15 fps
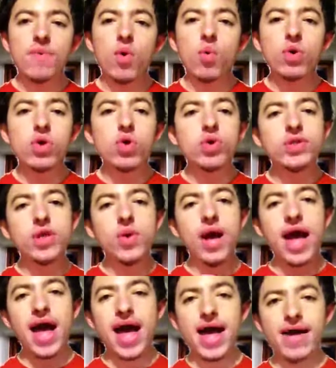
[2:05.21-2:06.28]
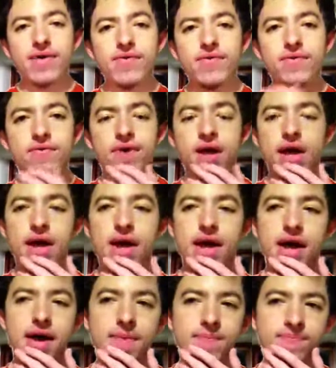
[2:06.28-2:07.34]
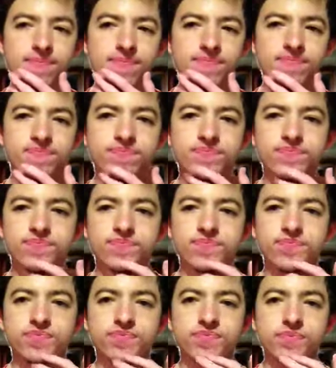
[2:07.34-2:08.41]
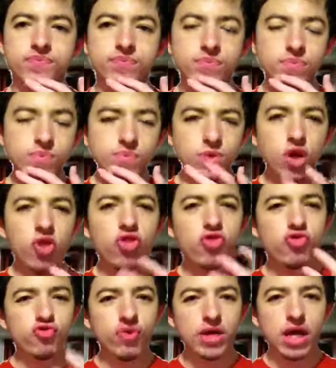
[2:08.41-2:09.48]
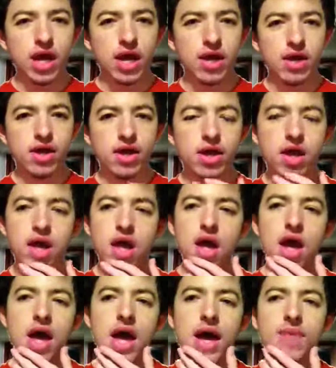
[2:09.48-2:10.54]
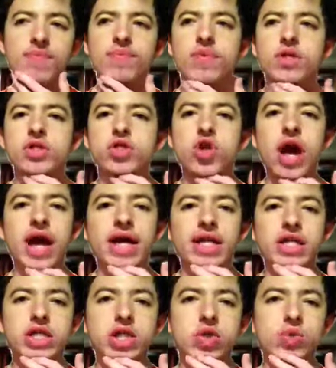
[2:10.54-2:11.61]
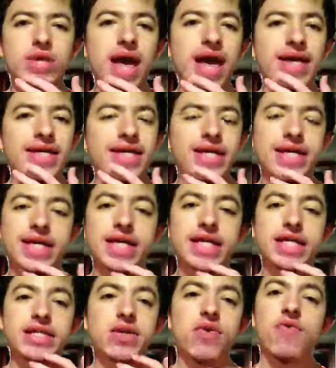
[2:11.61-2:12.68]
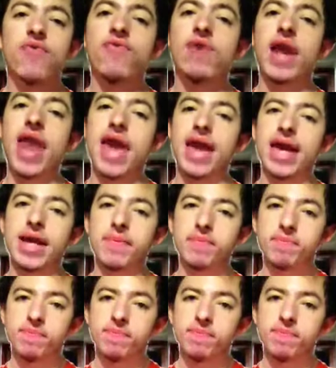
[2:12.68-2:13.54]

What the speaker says: We also have the Riddler trying to get his flame.